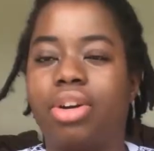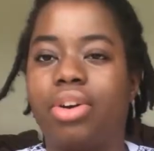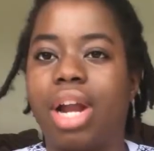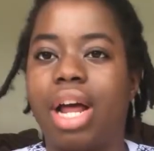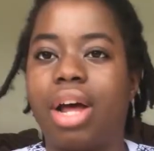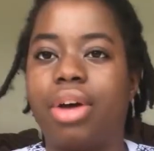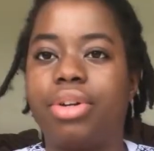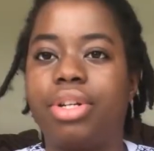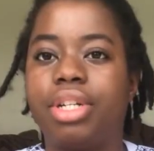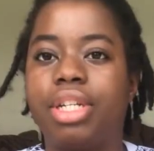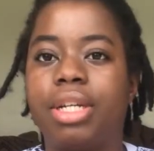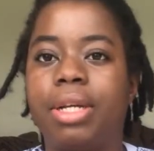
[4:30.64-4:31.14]
it
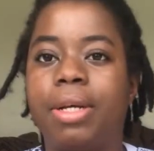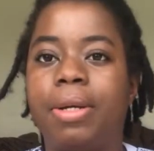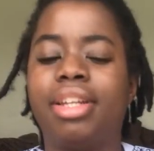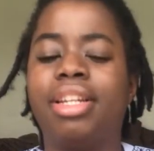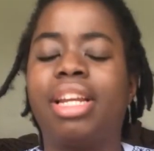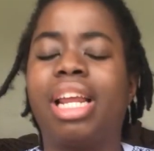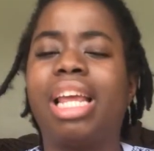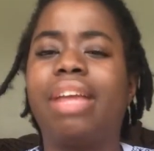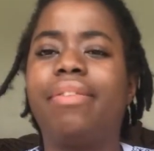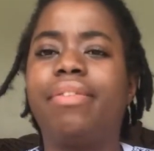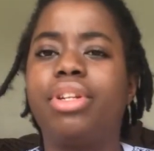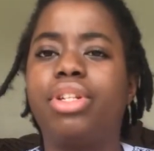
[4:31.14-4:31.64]
around.
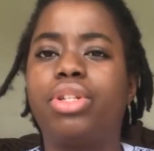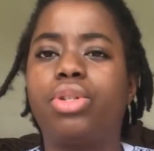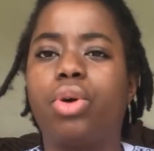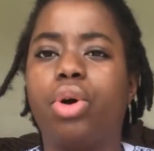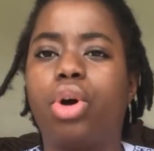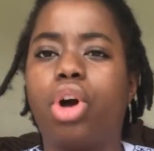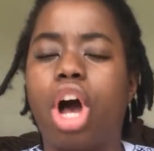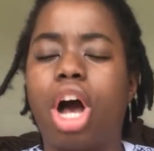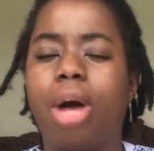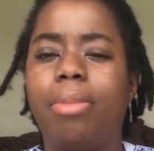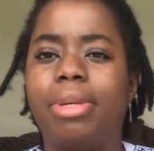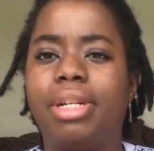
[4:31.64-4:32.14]
And I even saw
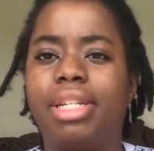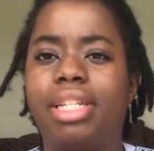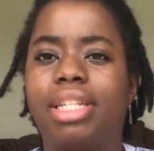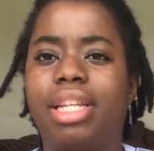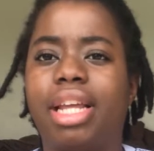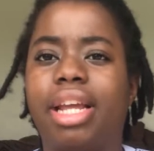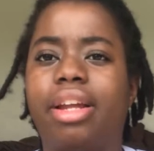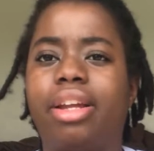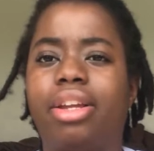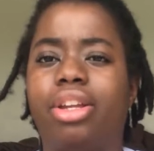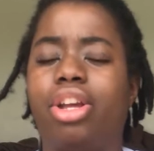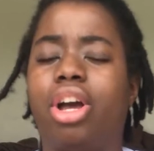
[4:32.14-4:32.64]
a comment
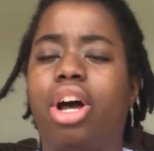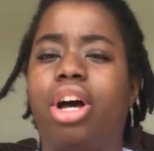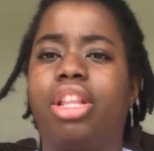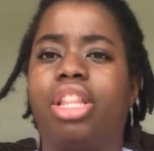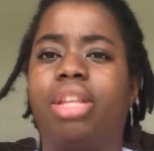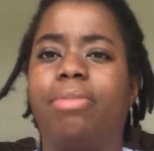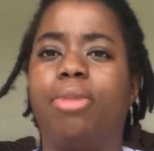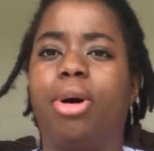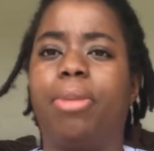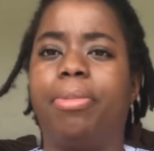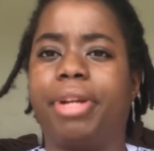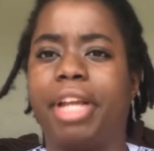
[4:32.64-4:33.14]
saying, yeah,
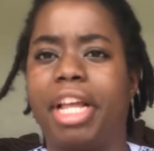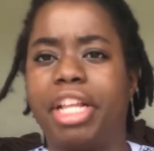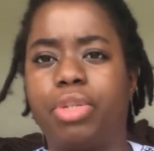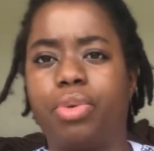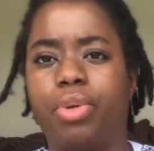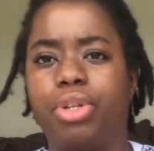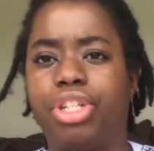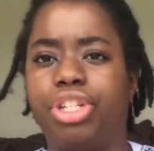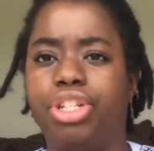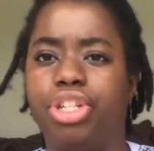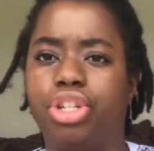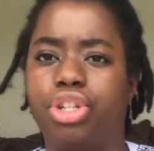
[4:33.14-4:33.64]
the mom gets
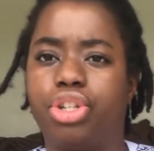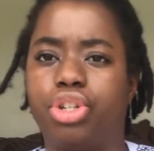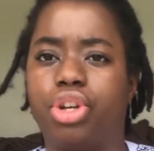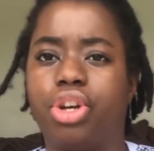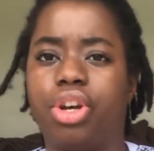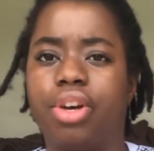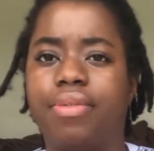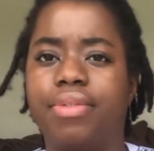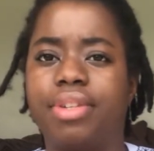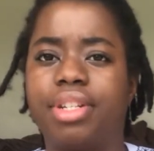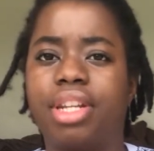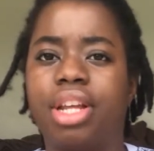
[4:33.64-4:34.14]
what she
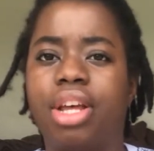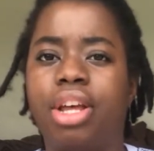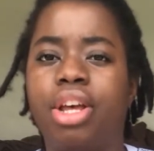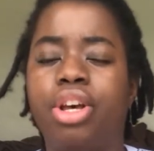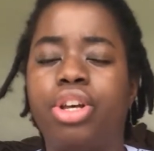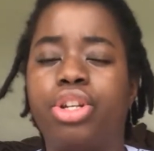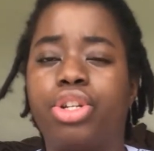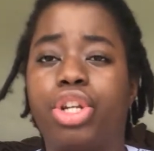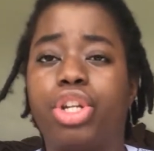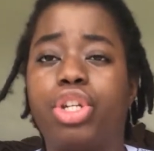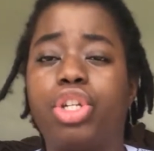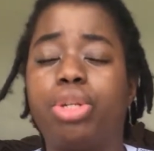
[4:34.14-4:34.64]
deserves.
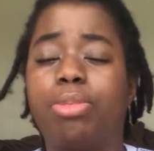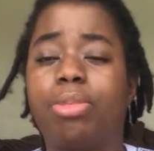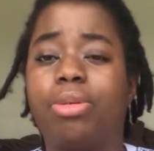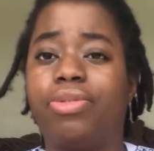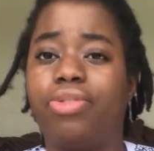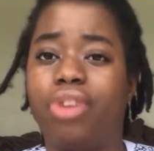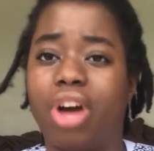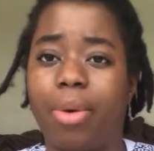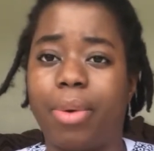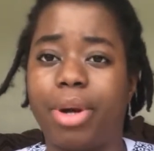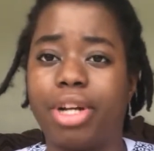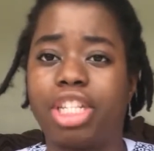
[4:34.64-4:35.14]
So this was
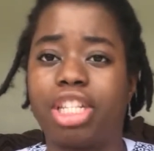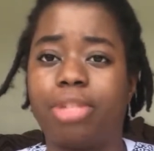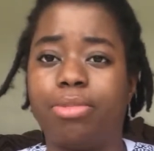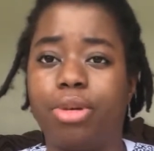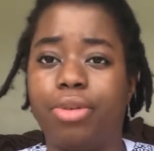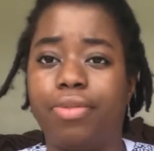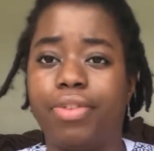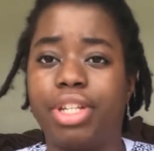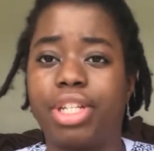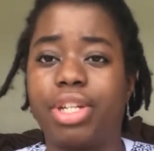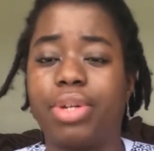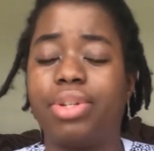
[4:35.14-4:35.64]
before I watched the
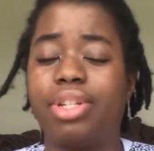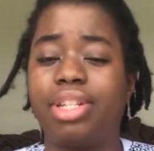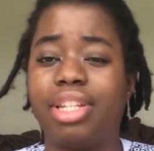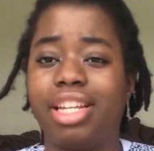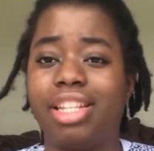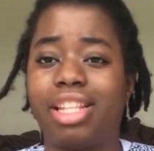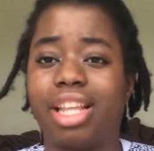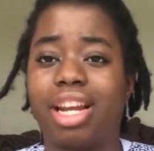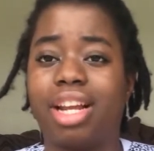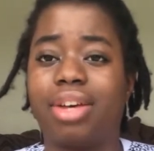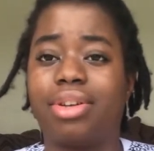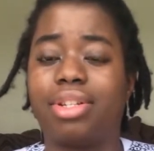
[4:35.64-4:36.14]
movie, so
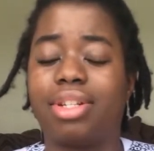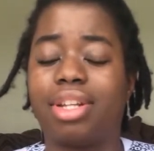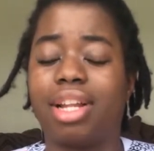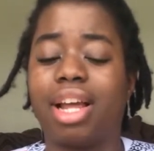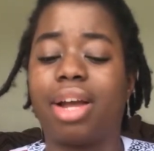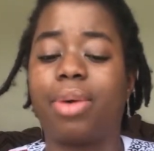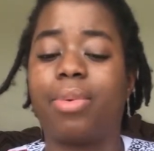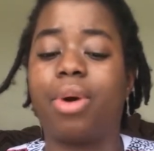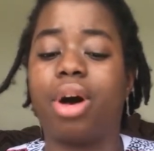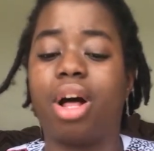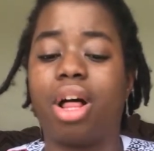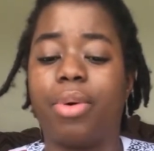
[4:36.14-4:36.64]
seeing that I was
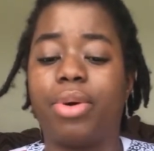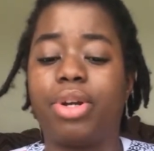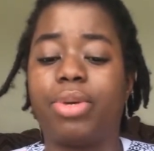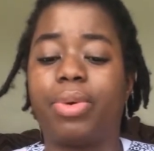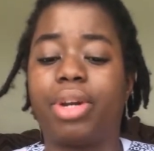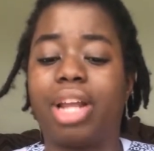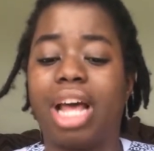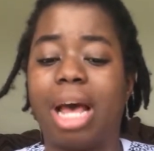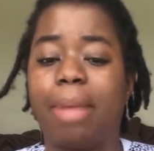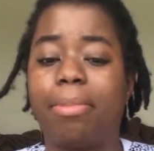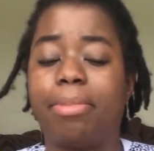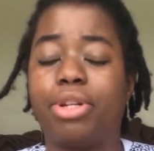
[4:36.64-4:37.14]
like, well, I wonder
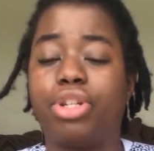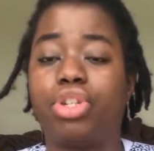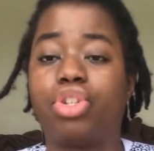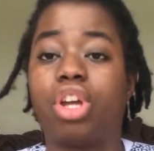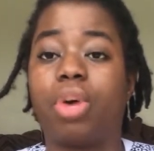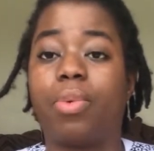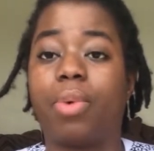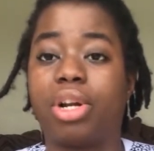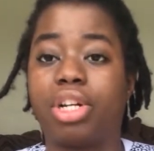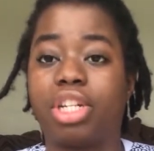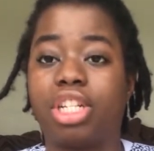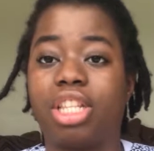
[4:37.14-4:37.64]
what happened, so
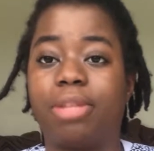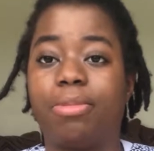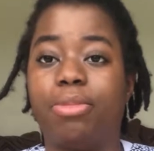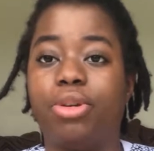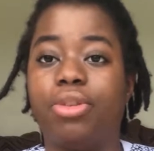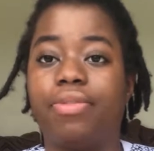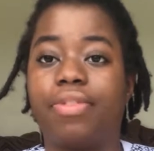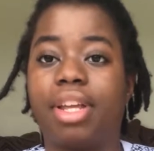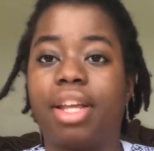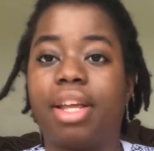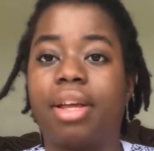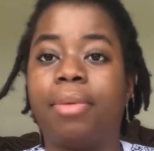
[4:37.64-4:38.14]
I watched the
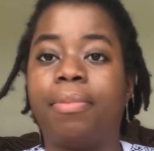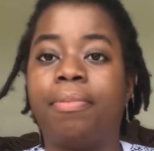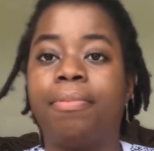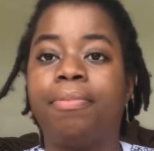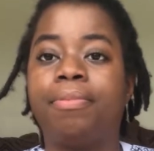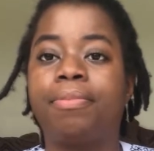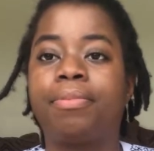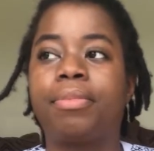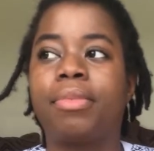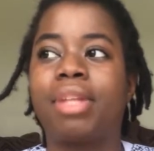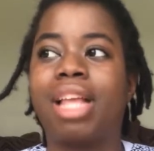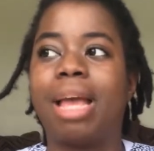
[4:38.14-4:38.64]
movie.
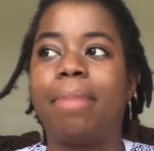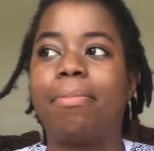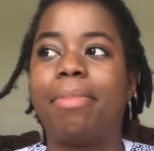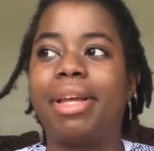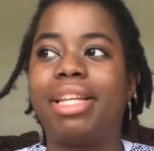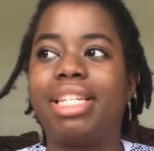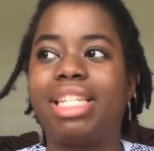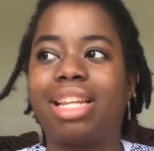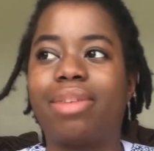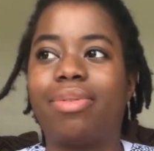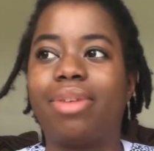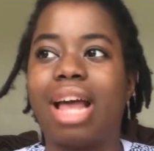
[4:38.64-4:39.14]
And
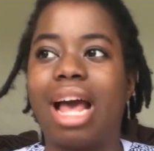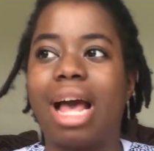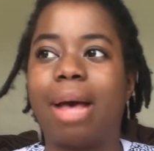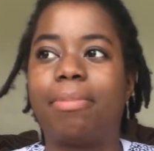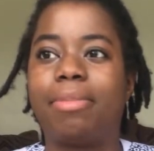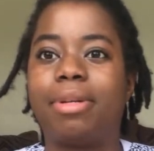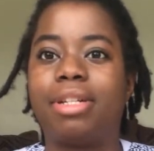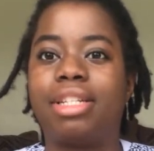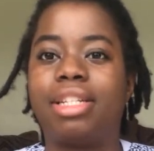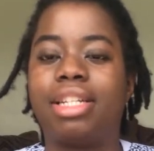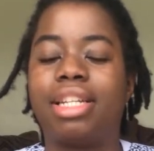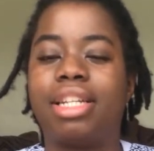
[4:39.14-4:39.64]
basically what
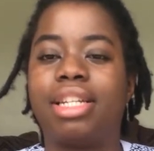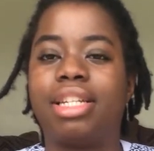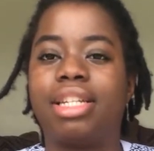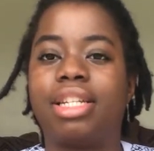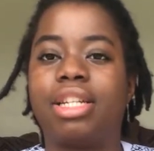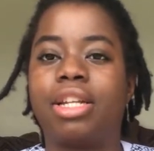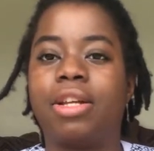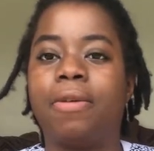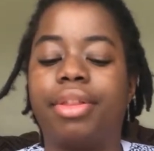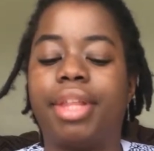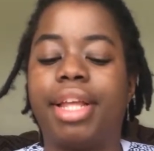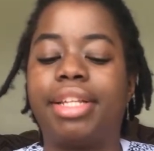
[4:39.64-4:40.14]
happens
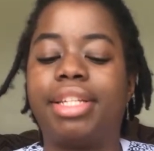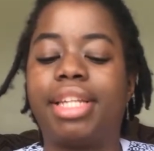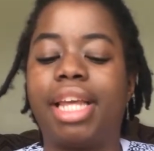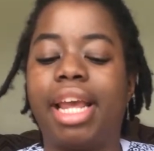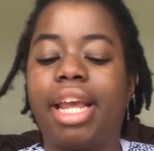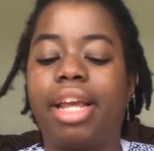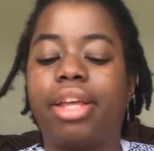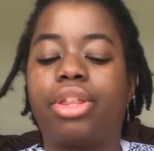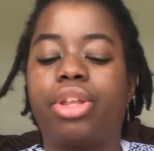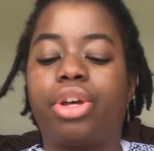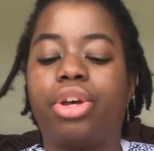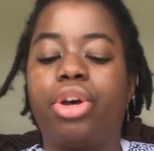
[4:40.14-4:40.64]
is they
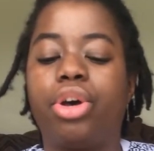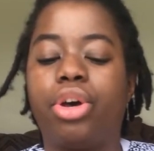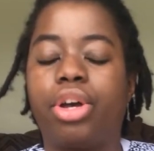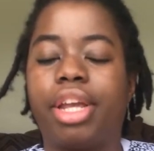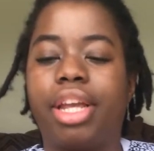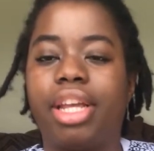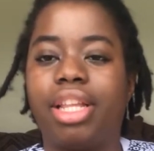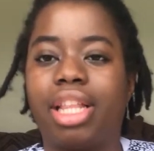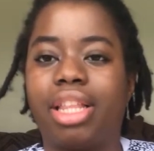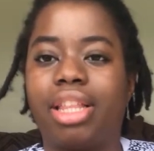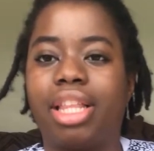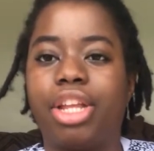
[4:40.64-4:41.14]
take the
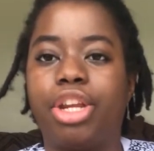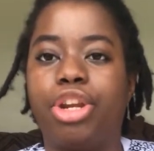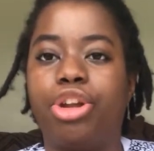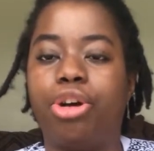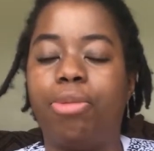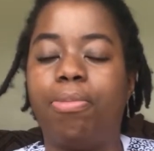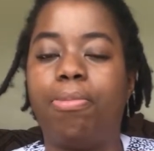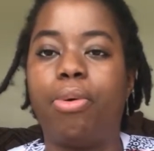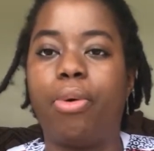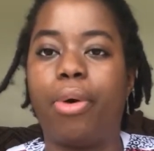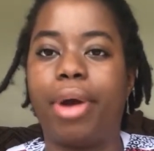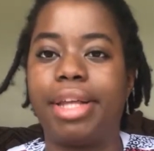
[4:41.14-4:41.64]
cookie that they
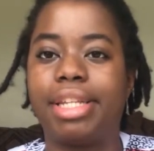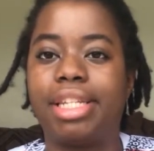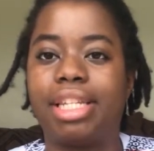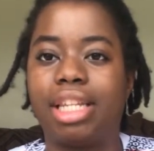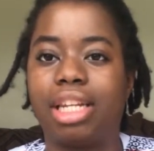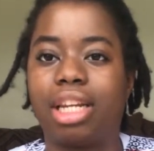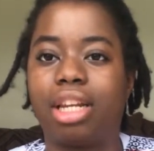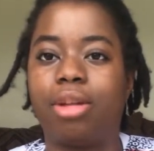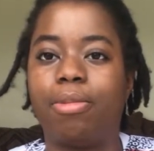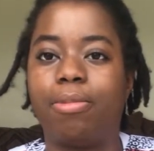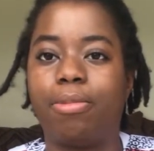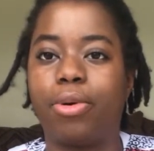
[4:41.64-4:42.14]
know poisoned
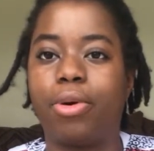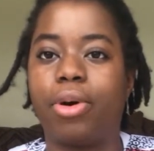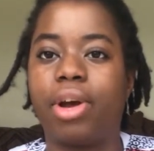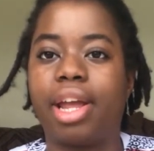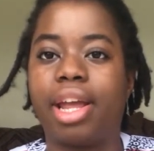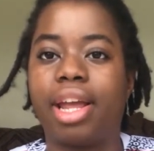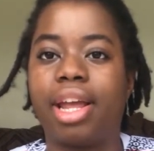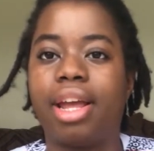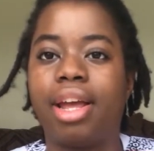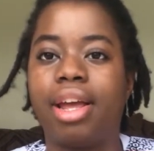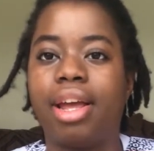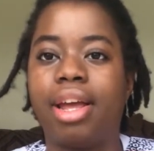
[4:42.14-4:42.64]
the little
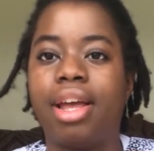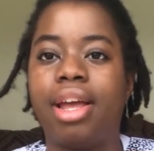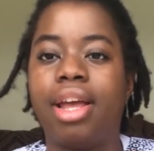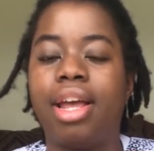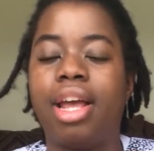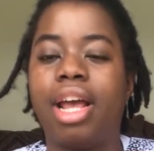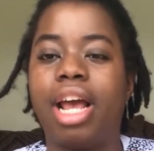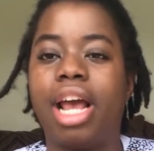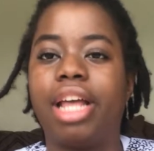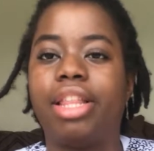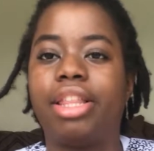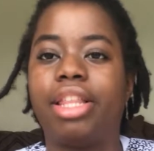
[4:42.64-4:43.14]
boy
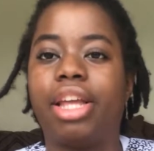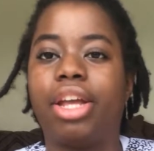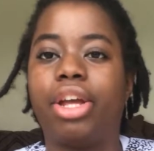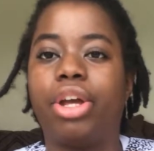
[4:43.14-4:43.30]
and